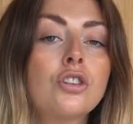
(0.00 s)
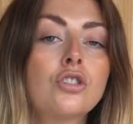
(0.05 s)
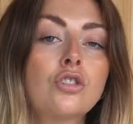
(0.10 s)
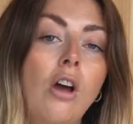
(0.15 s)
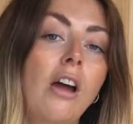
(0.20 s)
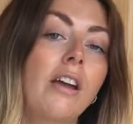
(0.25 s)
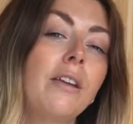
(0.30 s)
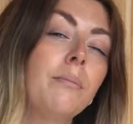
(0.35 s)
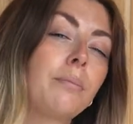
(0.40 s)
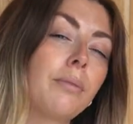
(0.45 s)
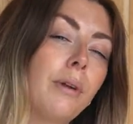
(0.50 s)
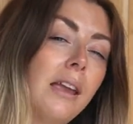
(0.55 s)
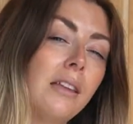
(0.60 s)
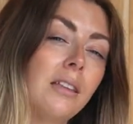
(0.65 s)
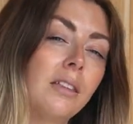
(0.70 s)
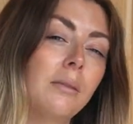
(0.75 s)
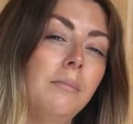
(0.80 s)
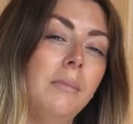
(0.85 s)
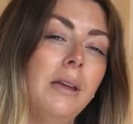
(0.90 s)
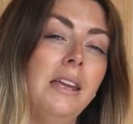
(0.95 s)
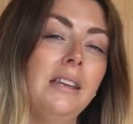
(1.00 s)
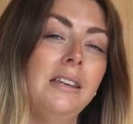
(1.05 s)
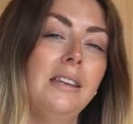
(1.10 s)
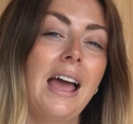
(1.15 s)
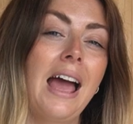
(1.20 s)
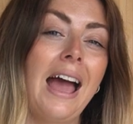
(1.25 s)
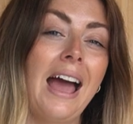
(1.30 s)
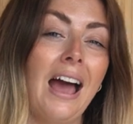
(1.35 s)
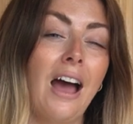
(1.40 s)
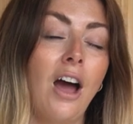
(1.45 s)
try and break them
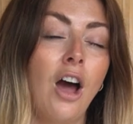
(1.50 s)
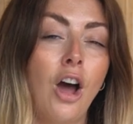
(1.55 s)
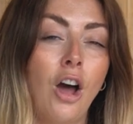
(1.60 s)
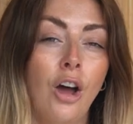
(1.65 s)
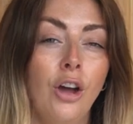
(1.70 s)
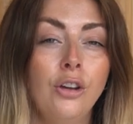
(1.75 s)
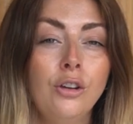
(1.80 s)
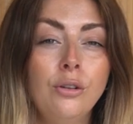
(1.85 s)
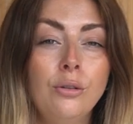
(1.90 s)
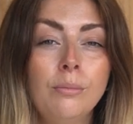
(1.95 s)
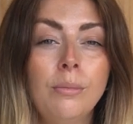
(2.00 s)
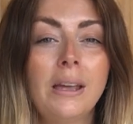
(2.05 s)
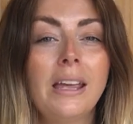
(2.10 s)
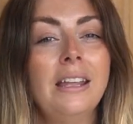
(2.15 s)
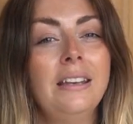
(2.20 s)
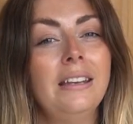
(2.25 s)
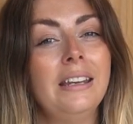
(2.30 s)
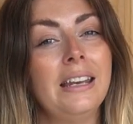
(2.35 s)
in at home in